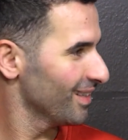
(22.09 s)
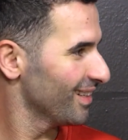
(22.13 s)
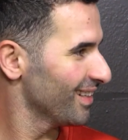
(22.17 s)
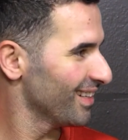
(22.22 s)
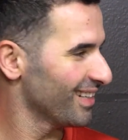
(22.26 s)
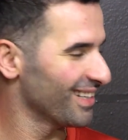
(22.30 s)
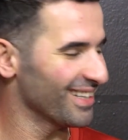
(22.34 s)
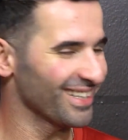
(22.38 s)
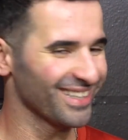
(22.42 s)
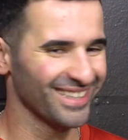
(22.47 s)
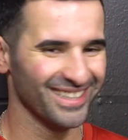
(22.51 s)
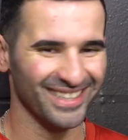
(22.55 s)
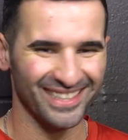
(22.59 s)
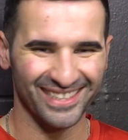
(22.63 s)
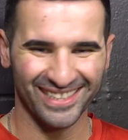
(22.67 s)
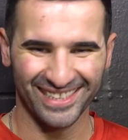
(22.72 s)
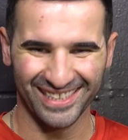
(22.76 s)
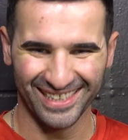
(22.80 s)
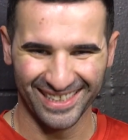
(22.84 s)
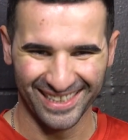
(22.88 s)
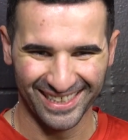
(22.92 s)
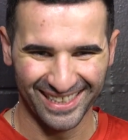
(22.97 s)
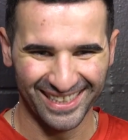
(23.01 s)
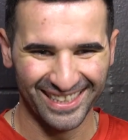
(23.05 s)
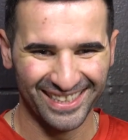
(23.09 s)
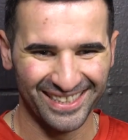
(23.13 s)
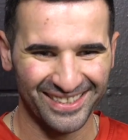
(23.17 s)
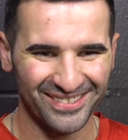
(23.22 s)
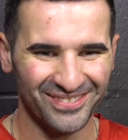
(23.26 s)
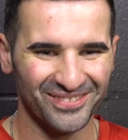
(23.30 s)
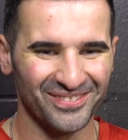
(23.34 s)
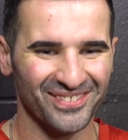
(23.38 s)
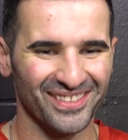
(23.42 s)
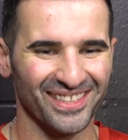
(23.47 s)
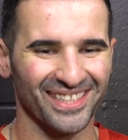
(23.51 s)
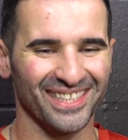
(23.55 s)
He's
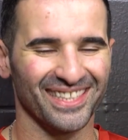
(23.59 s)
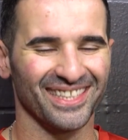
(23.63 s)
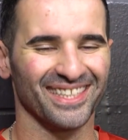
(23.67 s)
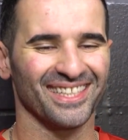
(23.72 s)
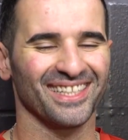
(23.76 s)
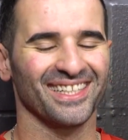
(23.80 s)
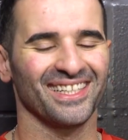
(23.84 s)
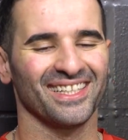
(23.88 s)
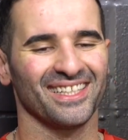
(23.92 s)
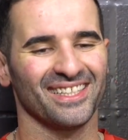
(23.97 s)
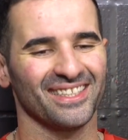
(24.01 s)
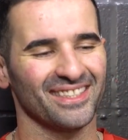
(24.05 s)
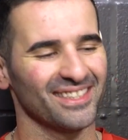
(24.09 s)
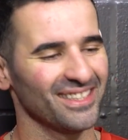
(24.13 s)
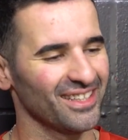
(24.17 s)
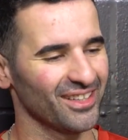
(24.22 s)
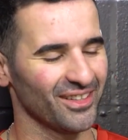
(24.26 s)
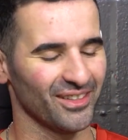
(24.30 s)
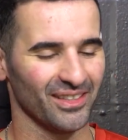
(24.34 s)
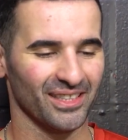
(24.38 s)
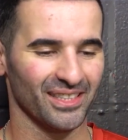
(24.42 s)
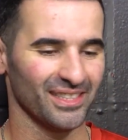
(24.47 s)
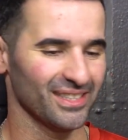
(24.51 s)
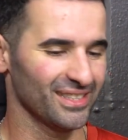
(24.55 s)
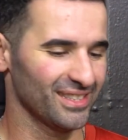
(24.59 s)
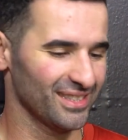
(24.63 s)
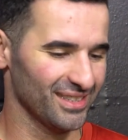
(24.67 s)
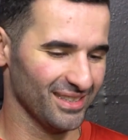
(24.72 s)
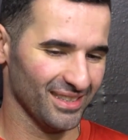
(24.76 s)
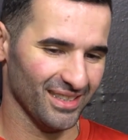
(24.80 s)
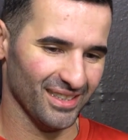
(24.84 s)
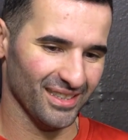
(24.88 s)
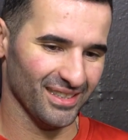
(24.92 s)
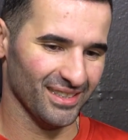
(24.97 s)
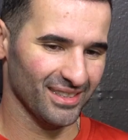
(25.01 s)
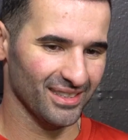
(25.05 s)

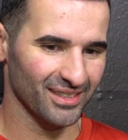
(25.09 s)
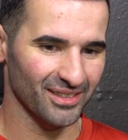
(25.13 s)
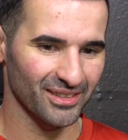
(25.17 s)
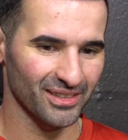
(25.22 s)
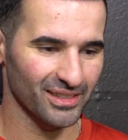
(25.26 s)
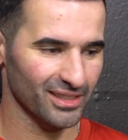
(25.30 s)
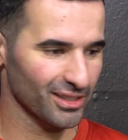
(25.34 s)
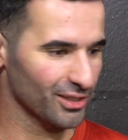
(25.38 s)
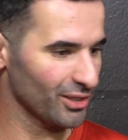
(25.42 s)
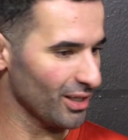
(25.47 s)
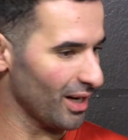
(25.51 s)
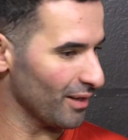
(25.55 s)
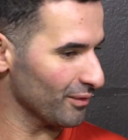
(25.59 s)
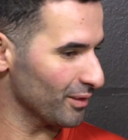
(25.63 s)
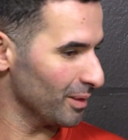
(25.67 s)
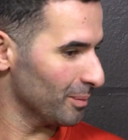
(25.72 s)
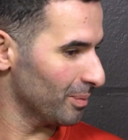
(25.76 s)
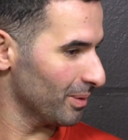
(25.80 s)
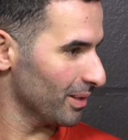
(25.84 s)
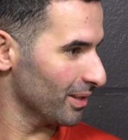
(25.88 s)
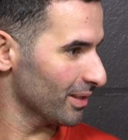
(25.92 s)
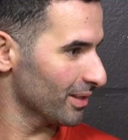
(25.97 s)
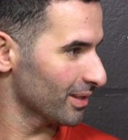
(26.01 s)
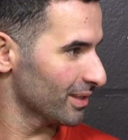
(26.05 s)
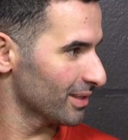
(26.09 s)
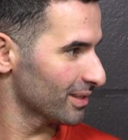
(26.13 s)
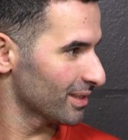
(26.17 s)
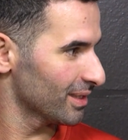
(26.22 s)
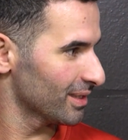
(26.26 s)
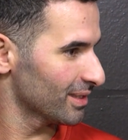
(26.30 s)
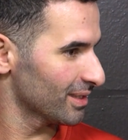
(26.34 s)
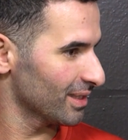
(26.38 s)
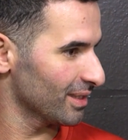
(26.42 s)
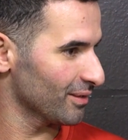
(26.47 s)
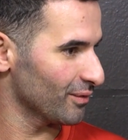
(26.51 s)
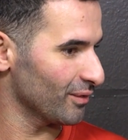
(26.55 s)
a crafty player.
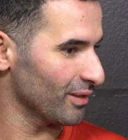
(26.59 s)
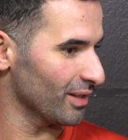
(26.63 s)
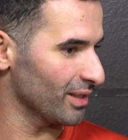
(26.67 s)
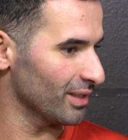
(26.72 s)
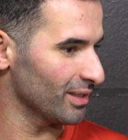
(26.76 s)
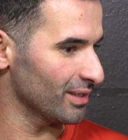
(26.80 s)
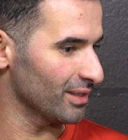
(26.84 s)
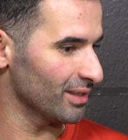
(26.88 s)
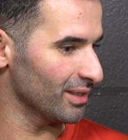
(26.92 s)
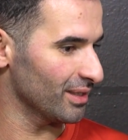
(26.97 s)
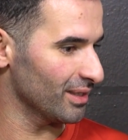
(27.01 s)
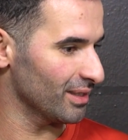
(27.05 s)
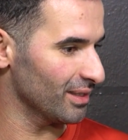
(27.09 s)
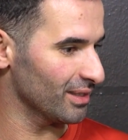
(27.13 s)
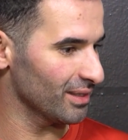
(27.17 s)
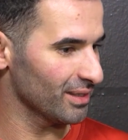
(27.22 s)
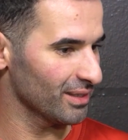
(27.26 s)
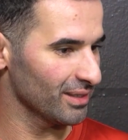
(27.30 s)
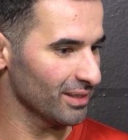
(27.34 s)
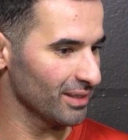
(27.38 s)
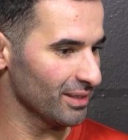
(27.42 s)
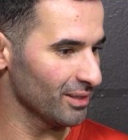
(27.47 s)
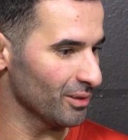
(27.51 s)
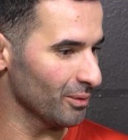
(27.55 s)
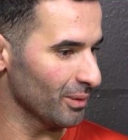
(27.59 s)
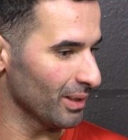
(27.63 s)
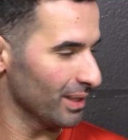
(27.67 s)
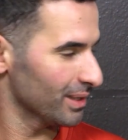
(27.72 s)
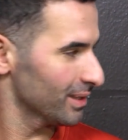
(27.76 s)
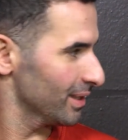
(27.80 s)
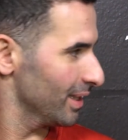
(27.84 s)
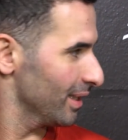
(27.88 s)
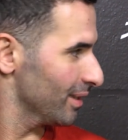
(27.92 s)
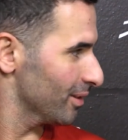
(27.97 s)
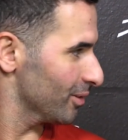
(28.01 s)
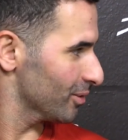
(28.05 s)
He's going to find,
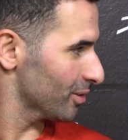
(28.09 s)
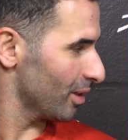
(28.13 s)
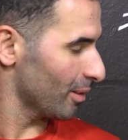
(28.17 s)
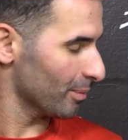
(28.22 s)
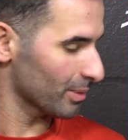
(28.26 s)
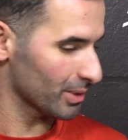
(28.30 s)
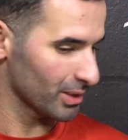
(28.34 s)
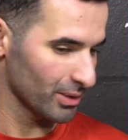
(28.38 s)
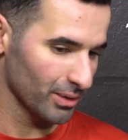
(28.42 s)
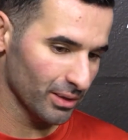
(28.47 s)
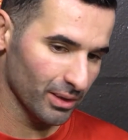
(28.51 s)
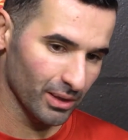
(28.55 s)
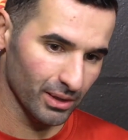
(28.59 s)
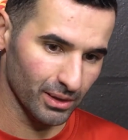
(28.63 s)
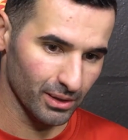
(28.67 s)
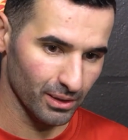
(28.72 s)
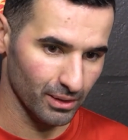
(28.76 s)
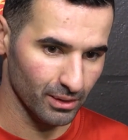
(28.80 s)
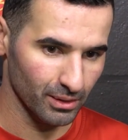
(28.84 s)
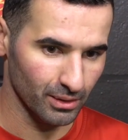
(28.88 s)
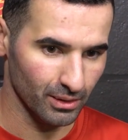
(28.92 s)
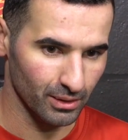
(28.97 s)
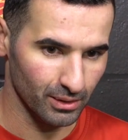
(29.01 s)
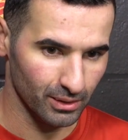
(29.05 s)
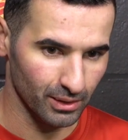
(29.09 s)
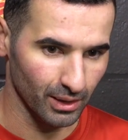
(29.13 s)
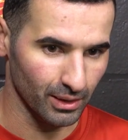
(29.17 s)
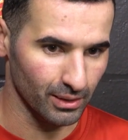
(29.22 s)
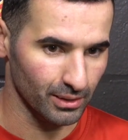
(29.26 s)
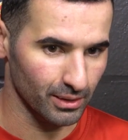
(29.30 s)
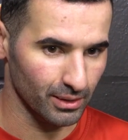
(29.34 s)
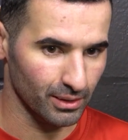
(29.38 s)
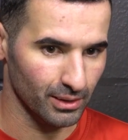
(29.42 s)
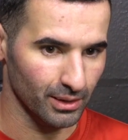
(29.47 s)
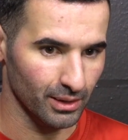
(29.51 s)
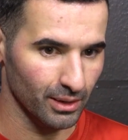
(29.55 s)
ways to get those opportunities, and it's
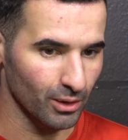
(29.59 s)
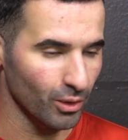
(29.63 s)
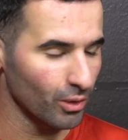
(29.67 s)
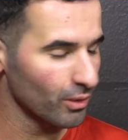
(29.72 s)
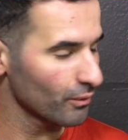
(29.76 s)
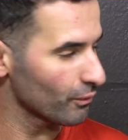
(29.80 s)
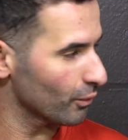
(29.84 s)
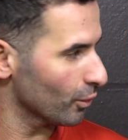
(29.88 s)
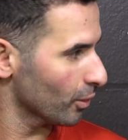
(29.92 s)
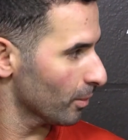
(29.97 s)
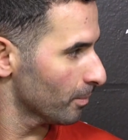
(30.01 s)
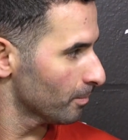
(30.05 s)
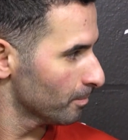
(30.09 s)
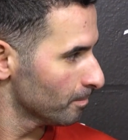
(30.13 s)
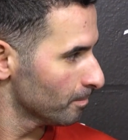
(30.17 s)
nice to see it going for him.